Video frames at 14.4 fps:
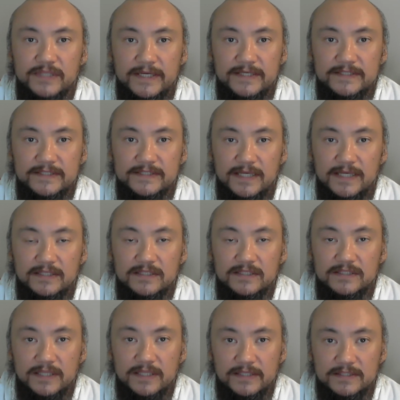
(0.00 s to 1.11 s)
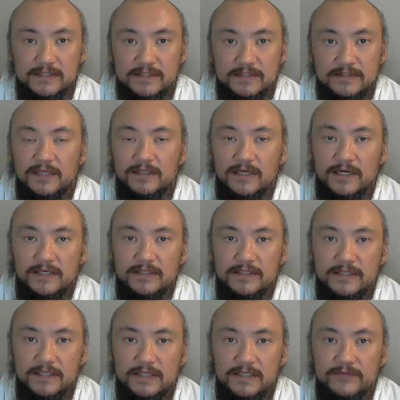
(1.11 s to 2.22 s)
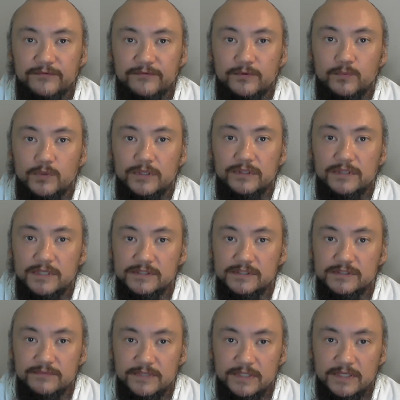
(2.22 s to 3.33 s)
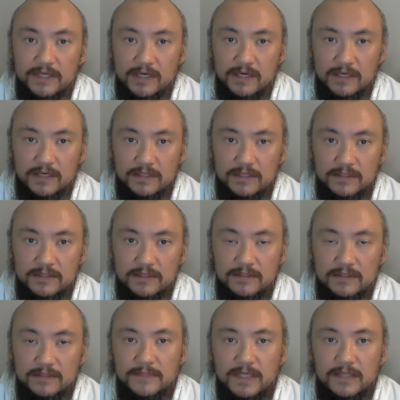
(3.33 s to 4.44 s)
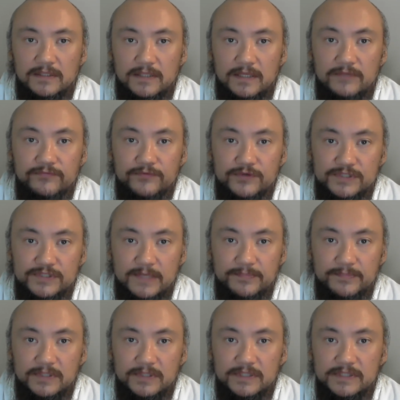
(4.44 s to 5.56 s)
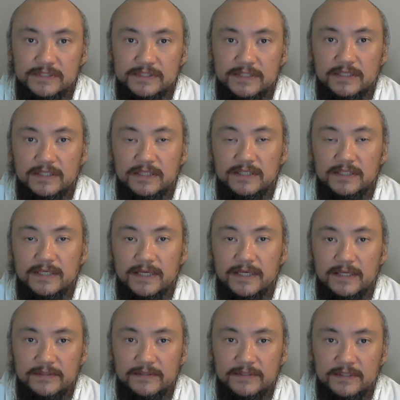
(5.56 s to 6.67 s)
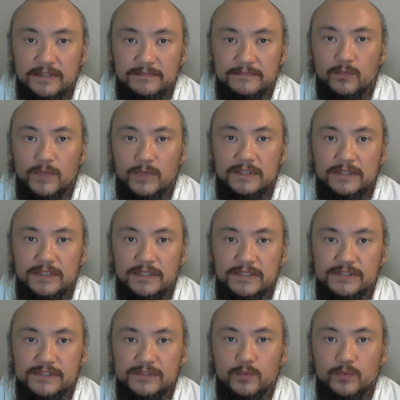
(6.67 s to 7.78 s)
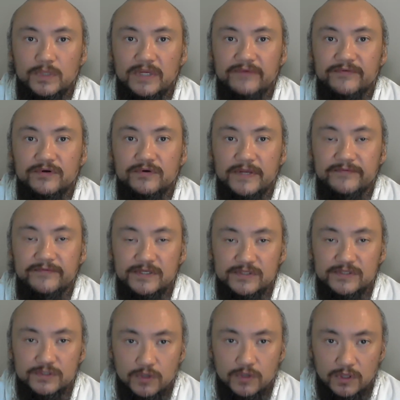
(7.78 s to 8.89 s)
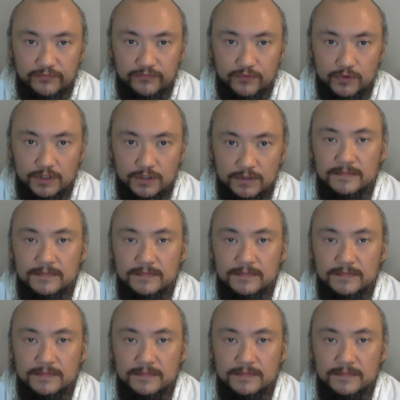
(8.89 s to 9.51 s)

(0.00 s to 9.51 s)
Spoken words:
likes and dislikes, and hardly for what things really are. And then, for example, instead of eating healthy, one eats whatever cravings call for.